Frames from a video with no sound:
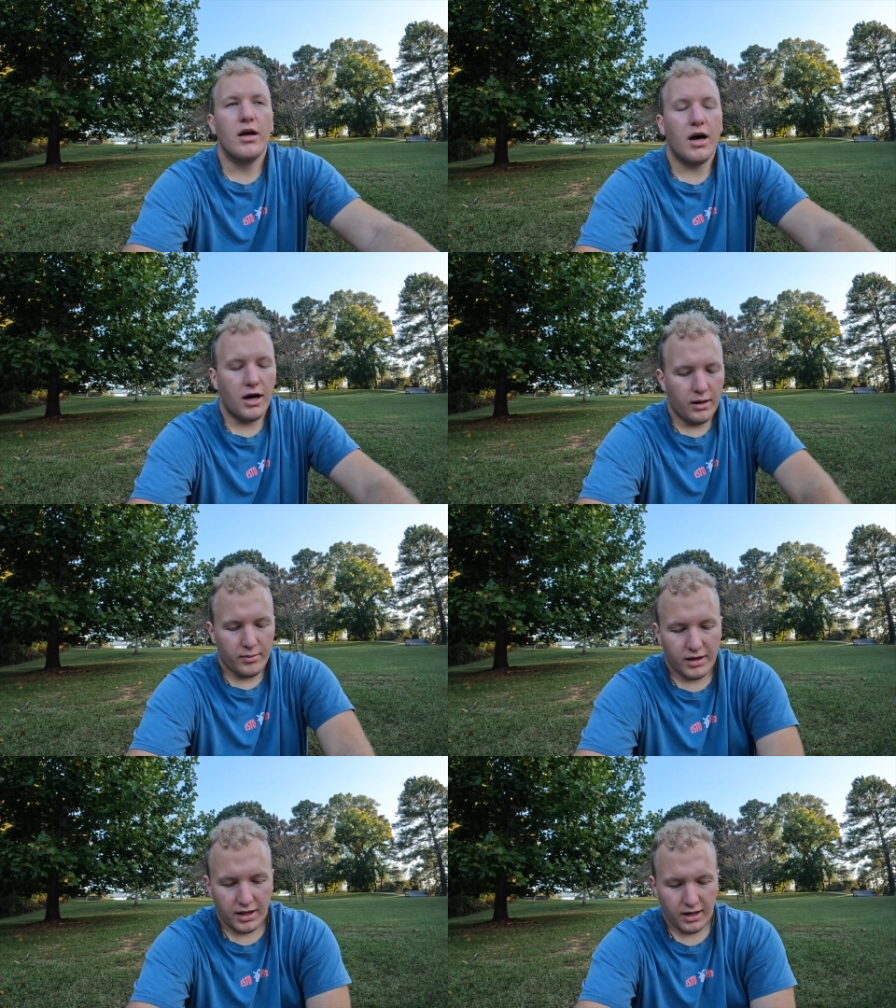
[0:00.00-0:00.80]
um,
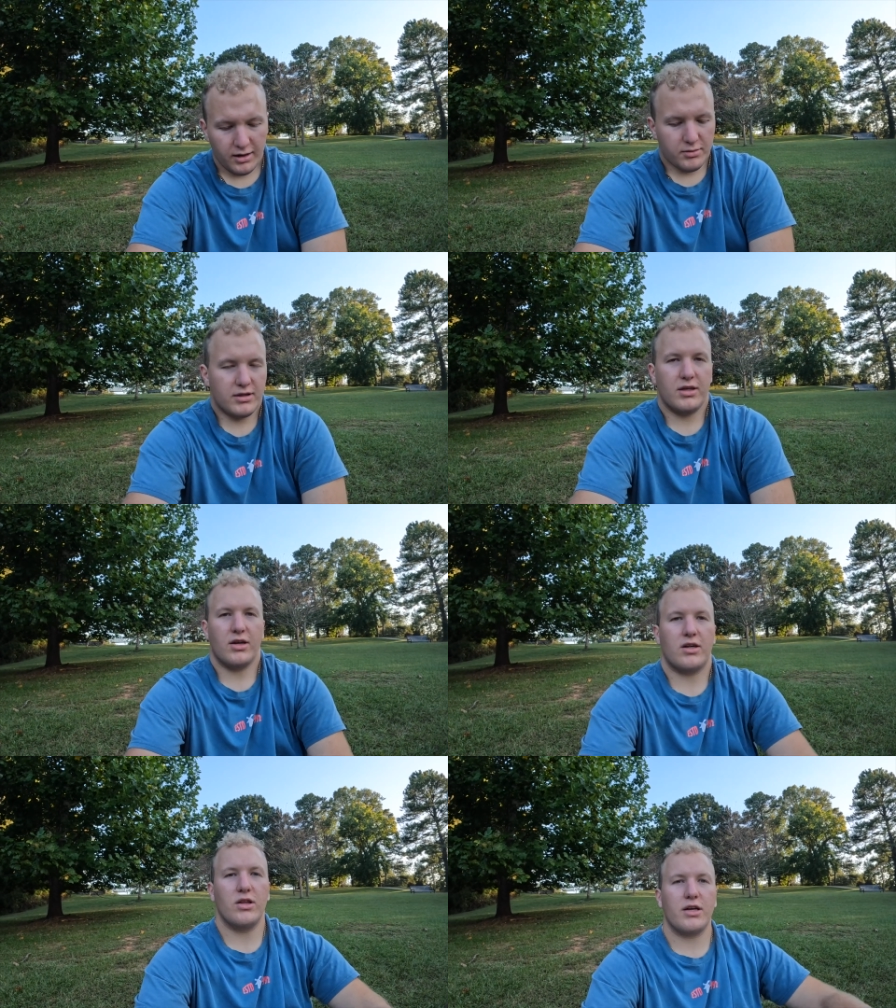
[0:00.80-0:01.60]
and then I was
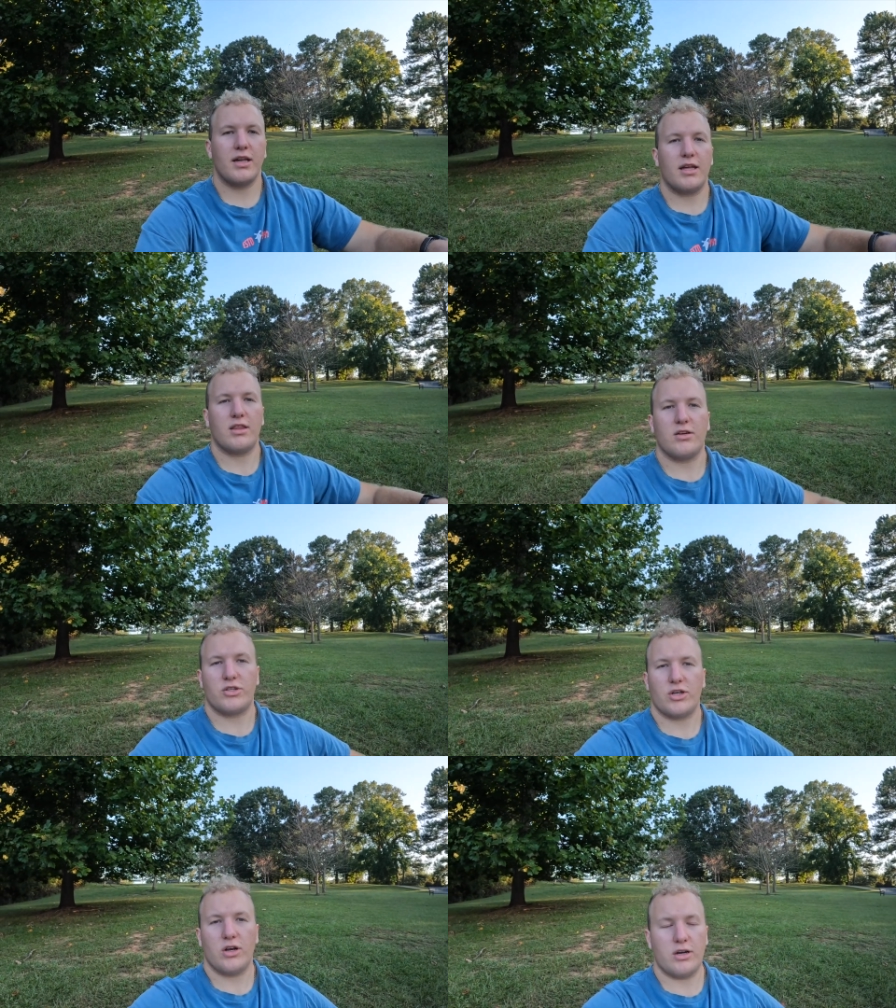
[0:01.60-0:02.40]
like looking at their
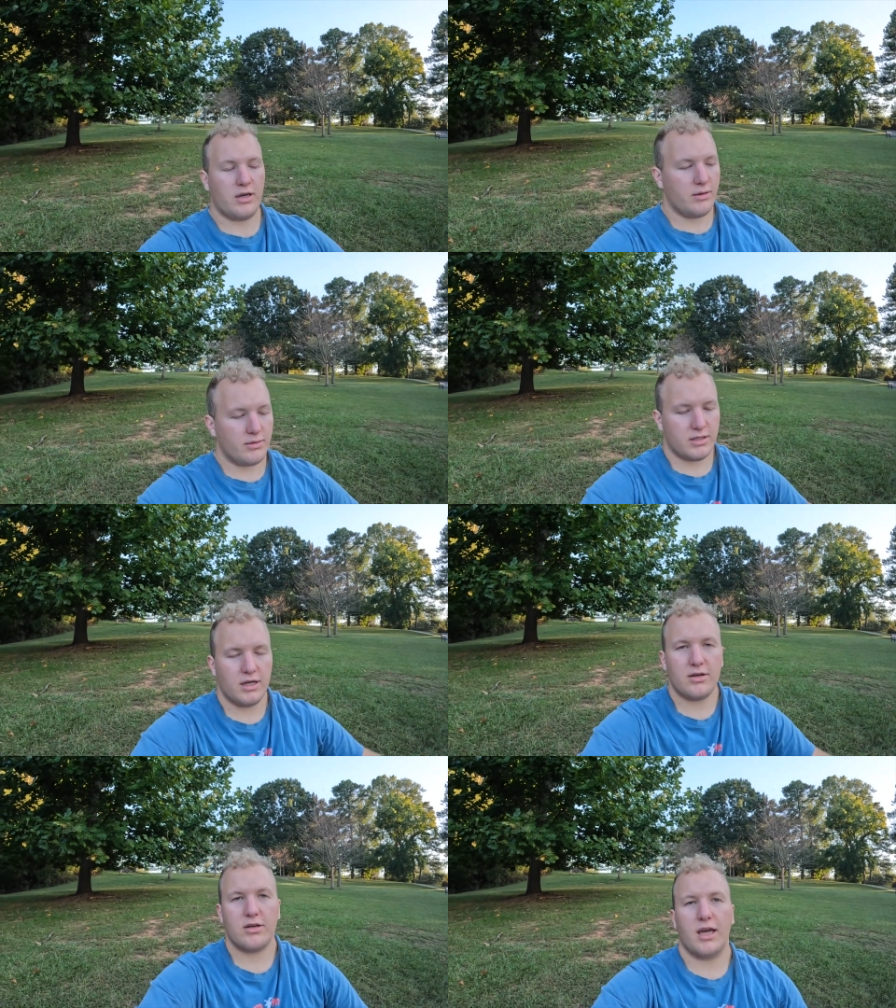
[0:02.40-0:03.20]
chart and I was
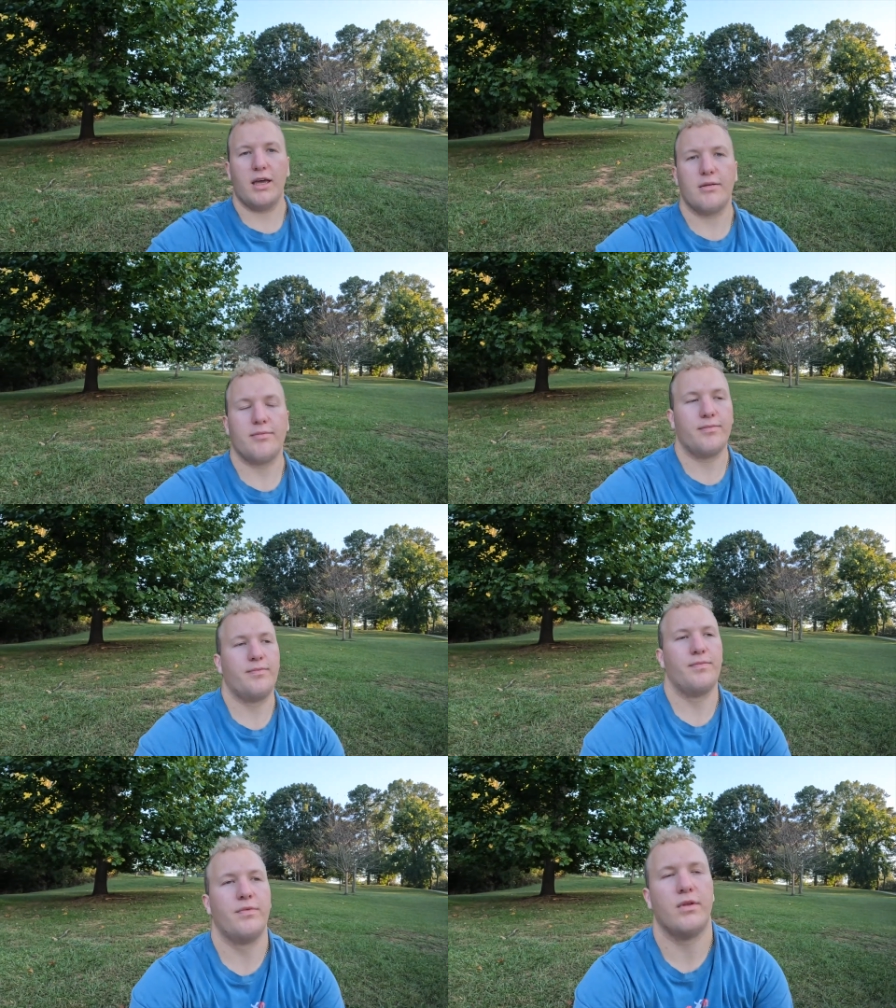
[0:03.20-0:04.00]
like, okay,
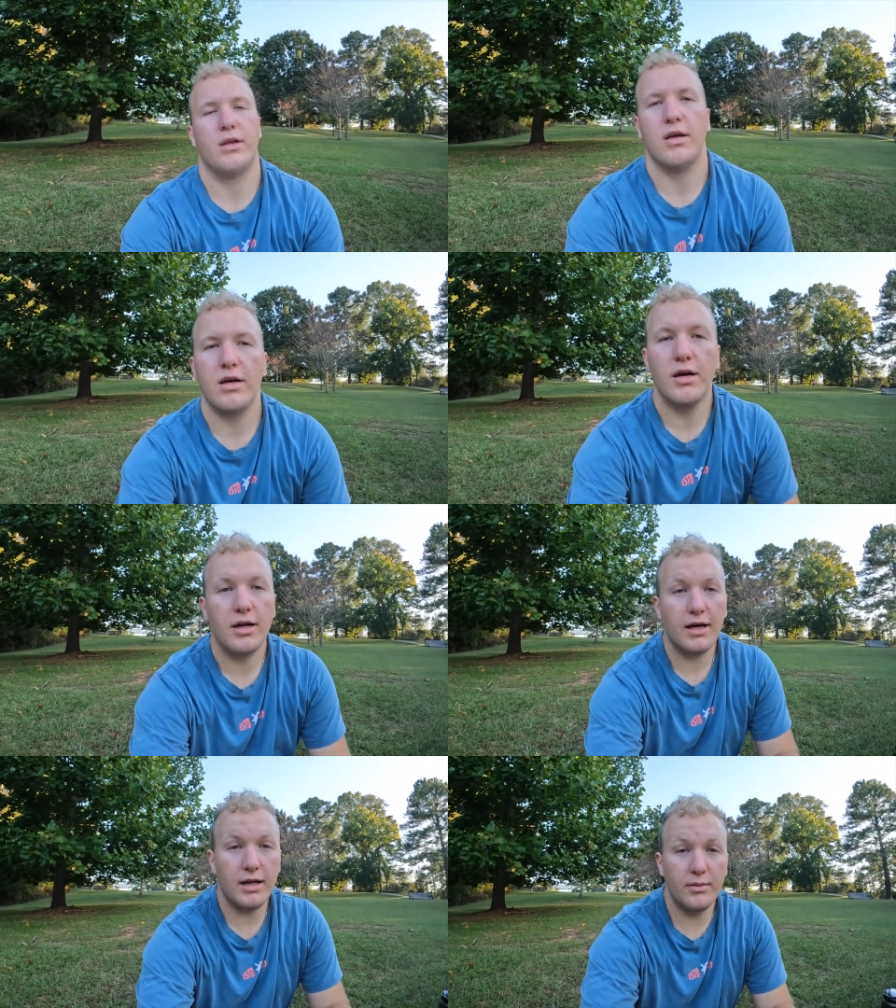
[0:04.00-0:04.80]

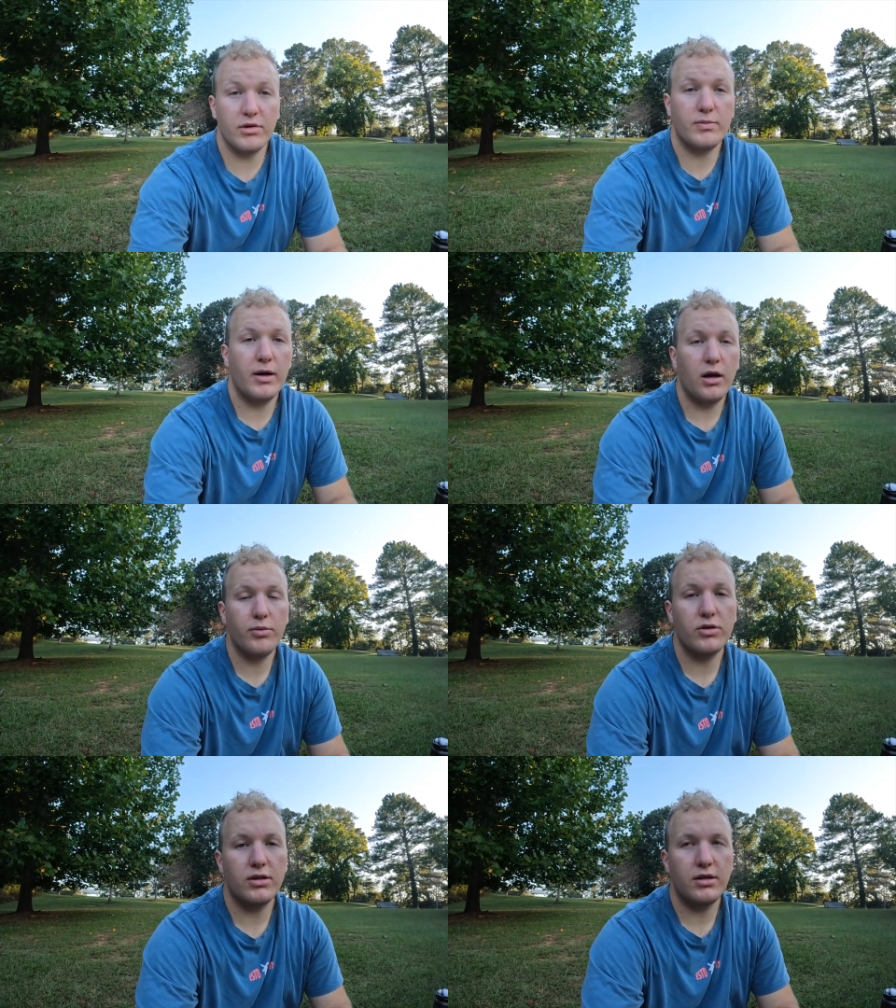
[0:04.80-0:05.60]
kind of limits my
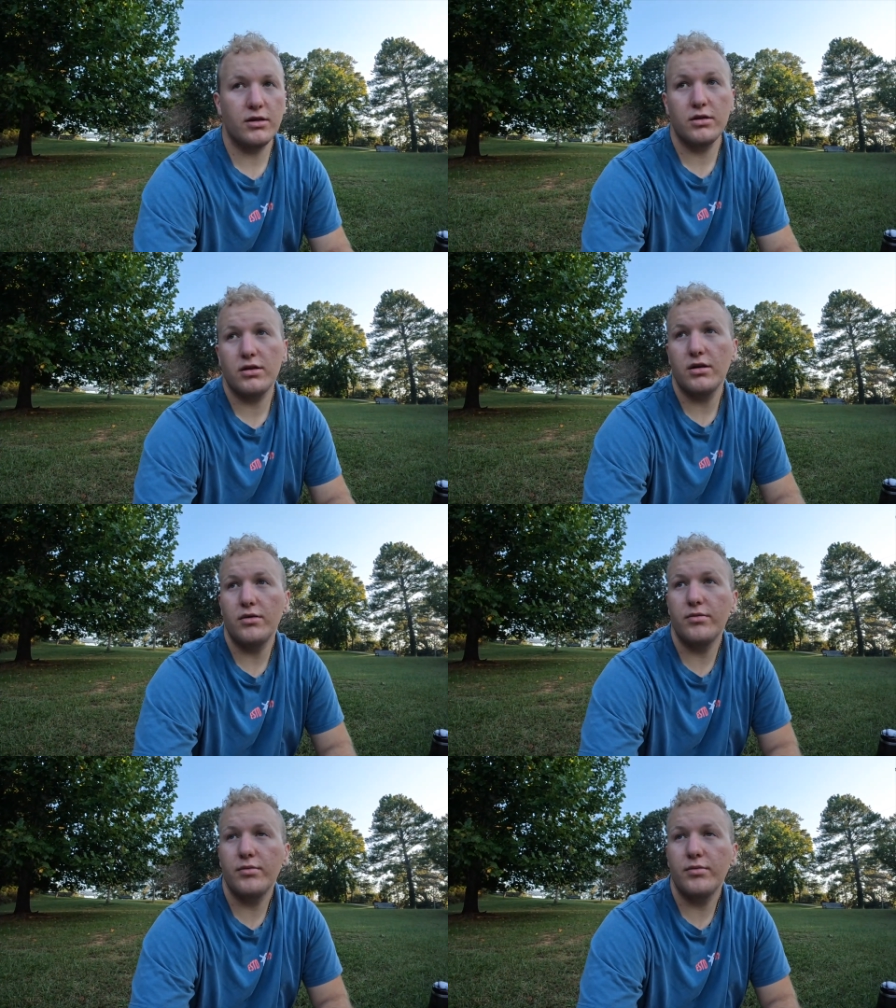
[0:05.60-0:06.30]
options here. So